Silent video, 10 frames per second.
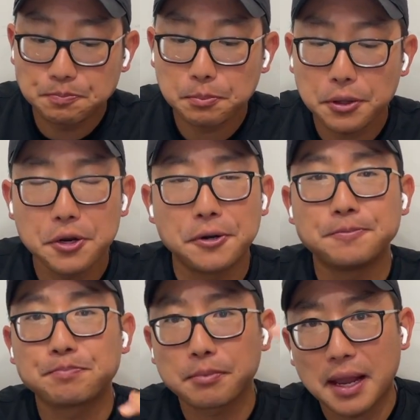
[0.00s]
know,
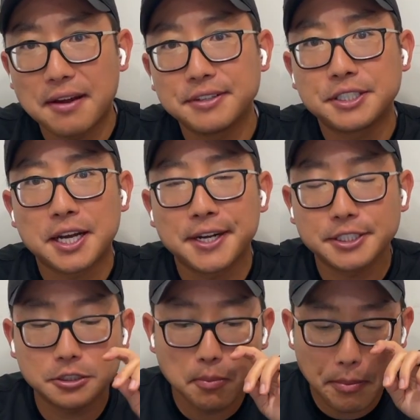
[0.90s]
having chats,